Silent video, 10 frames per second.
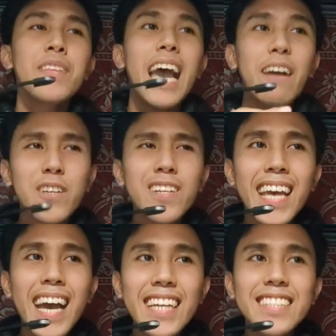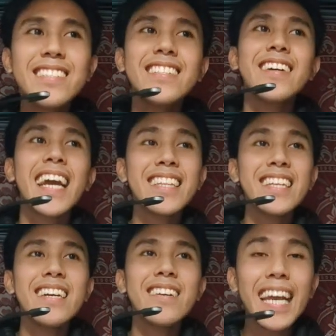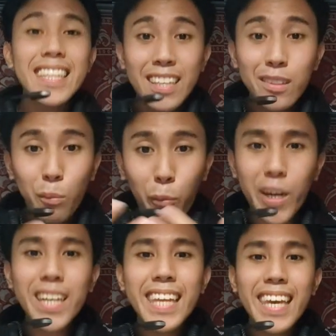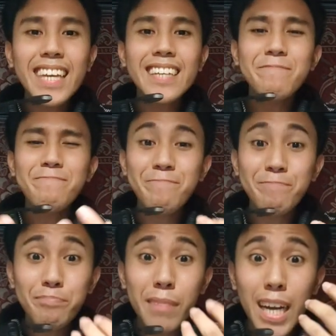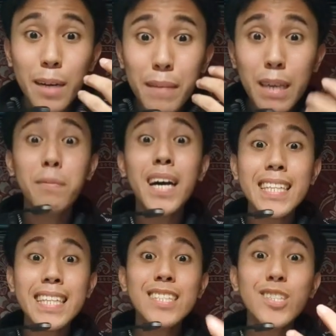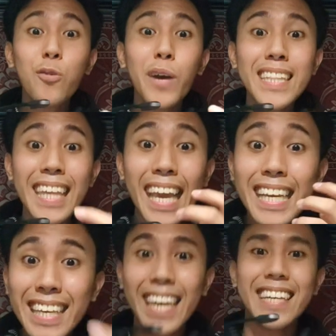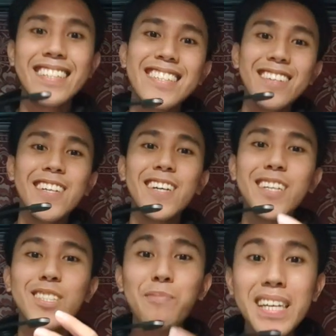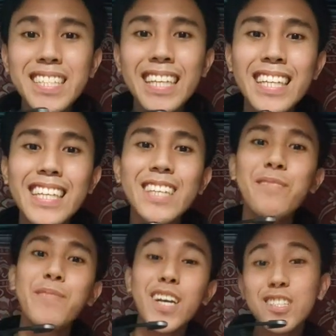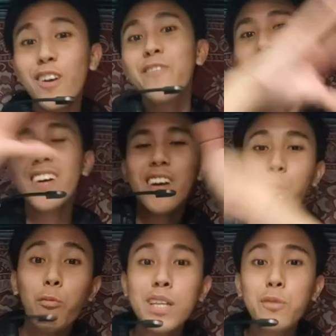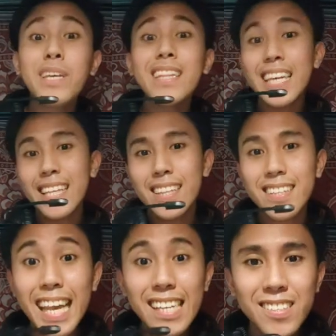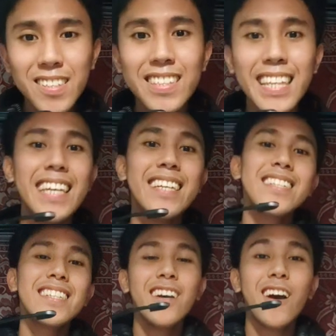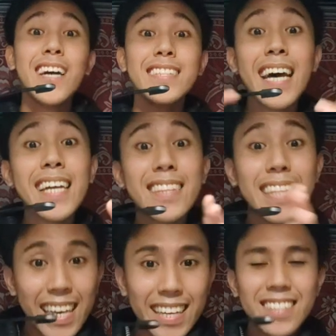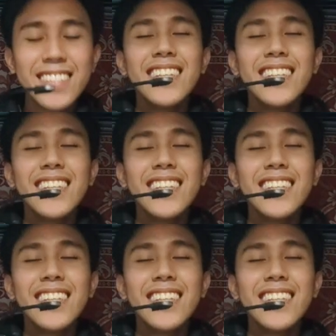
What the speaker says: after that, right in the morning, my body's quite aching, especially because of what we did yesterday on that day.